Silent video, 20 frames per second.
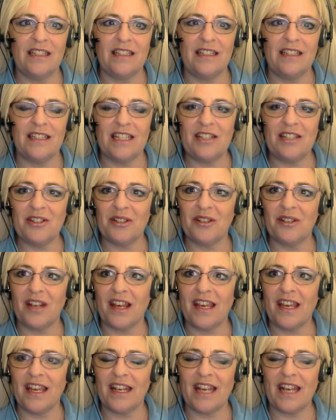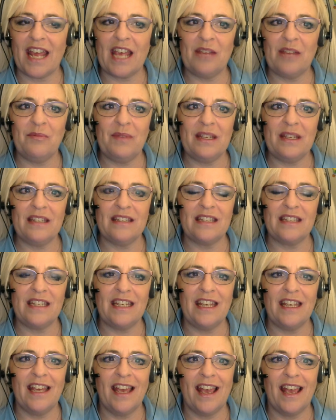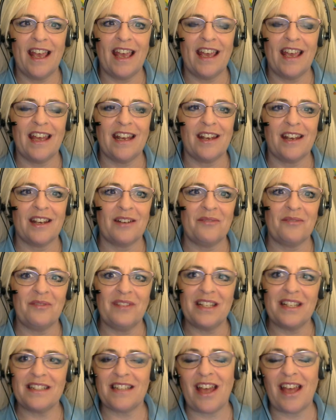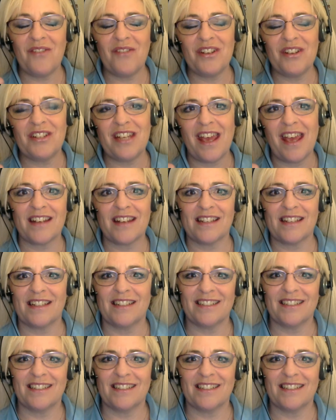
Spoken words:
Teacher Diane ABC, and let's have a chat.